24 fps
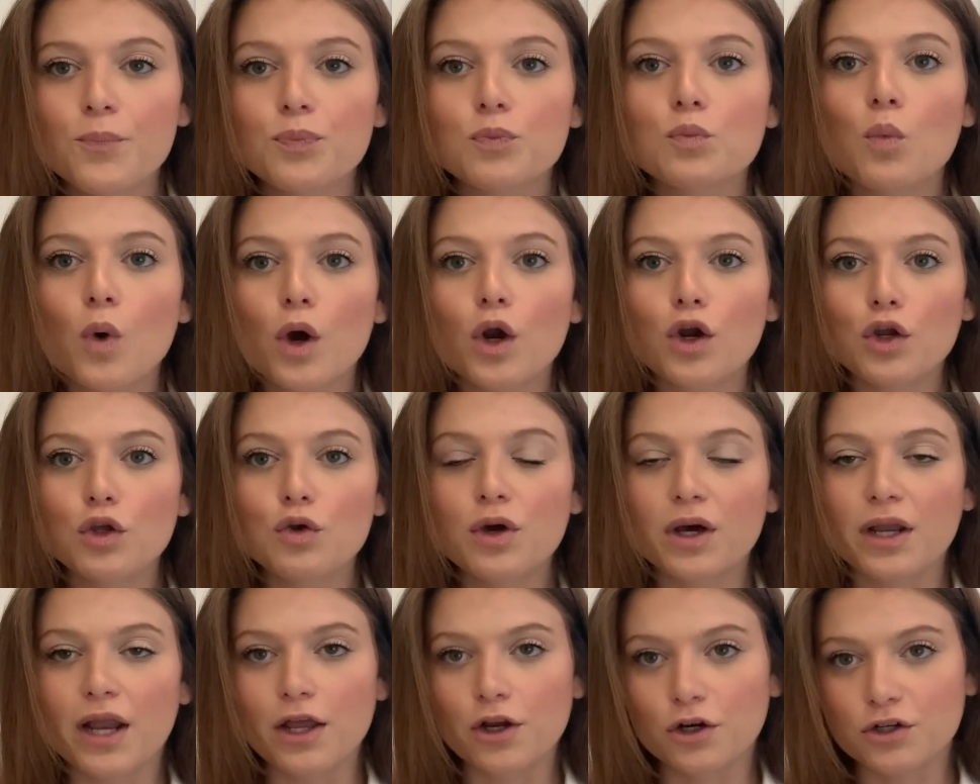What are you
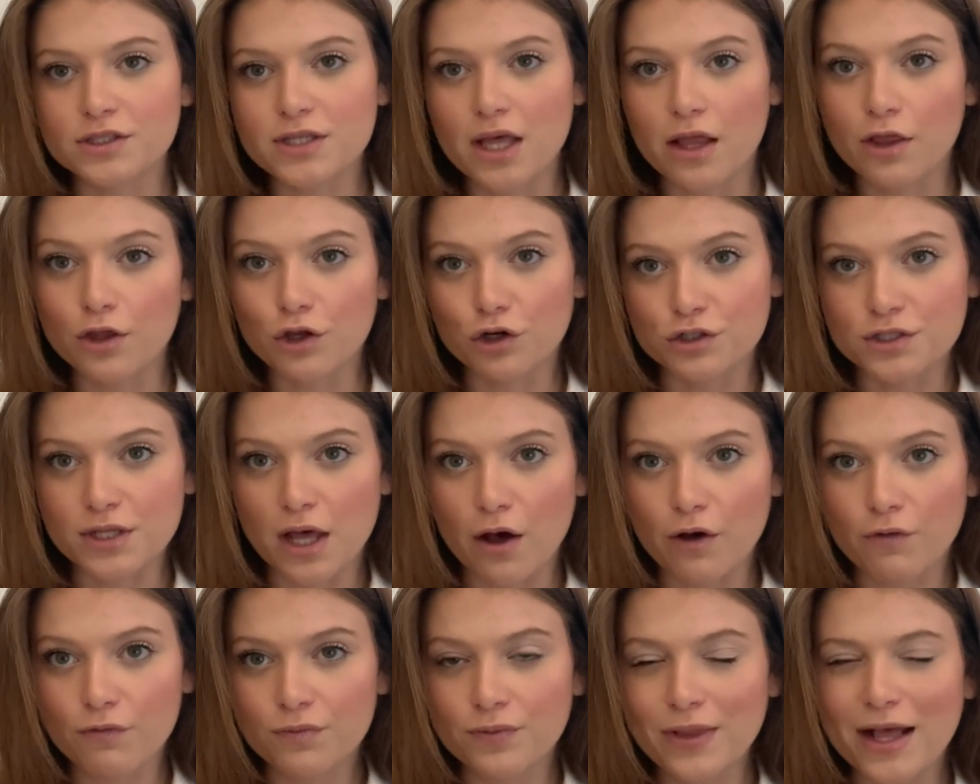good at? You're selling
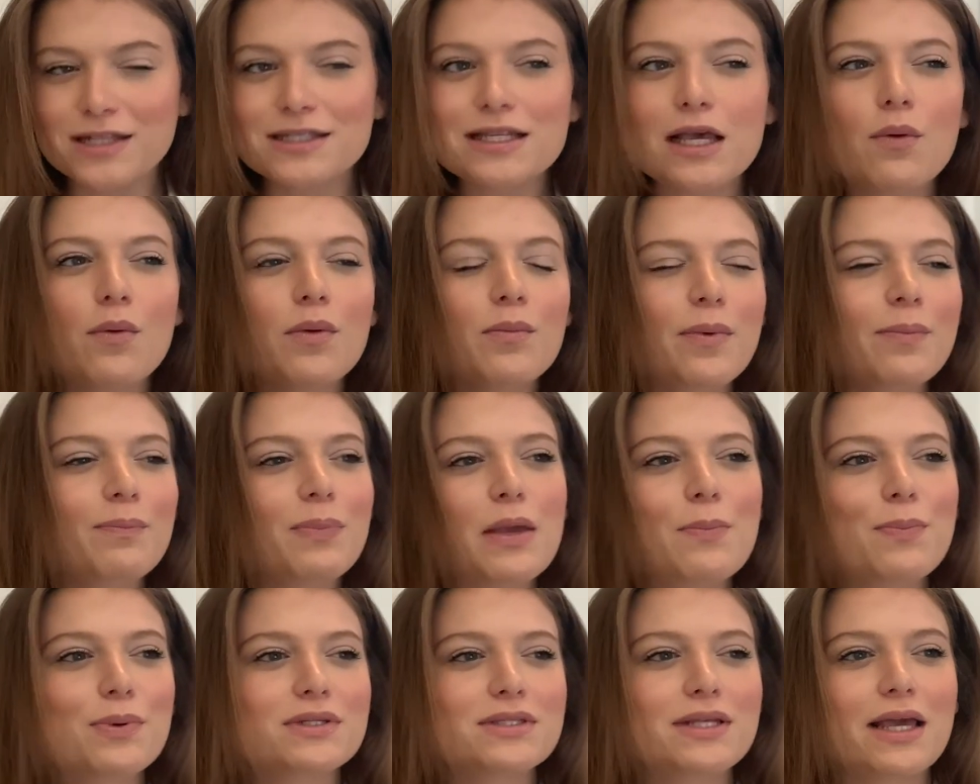yourself. That's like when
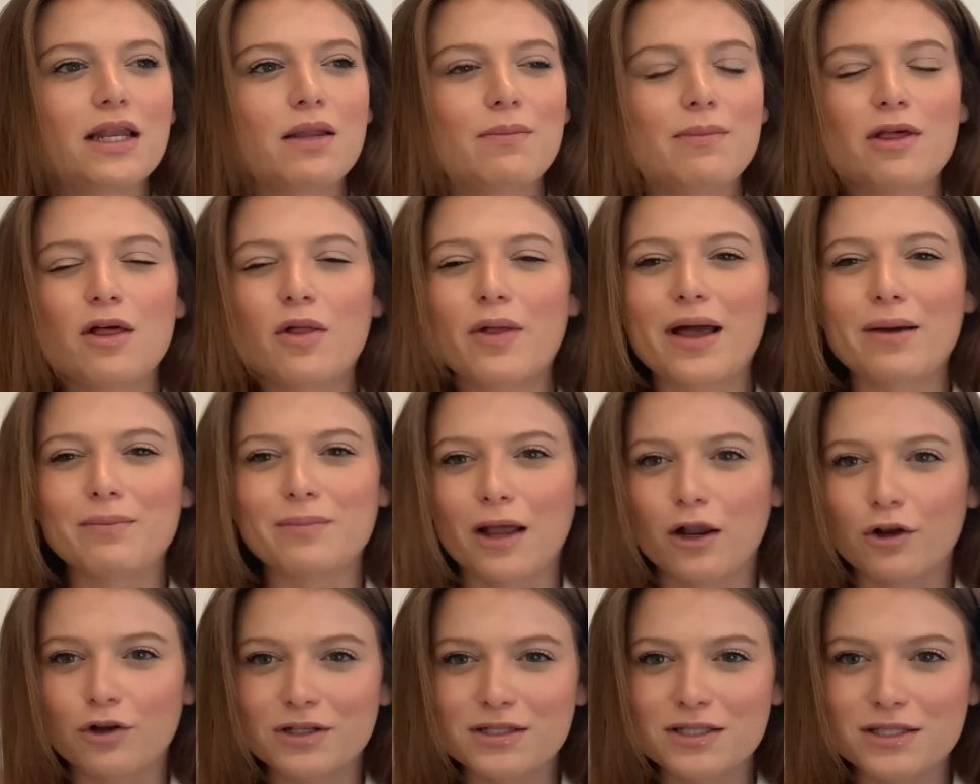people say to me, like, I'm
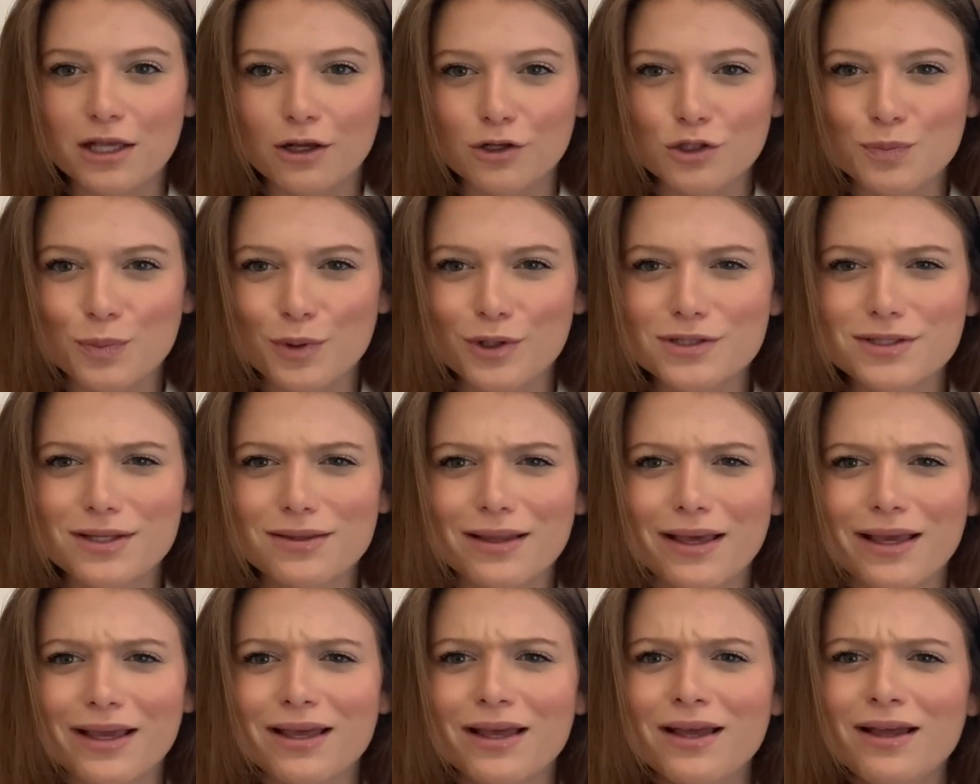not a good salesperson.
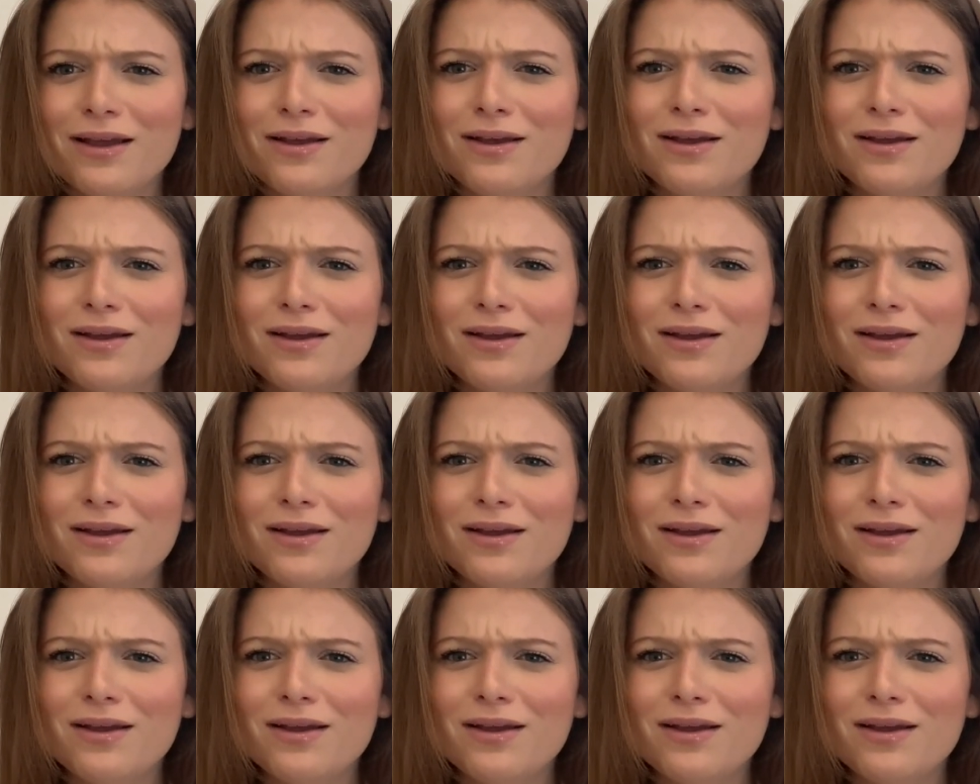Like,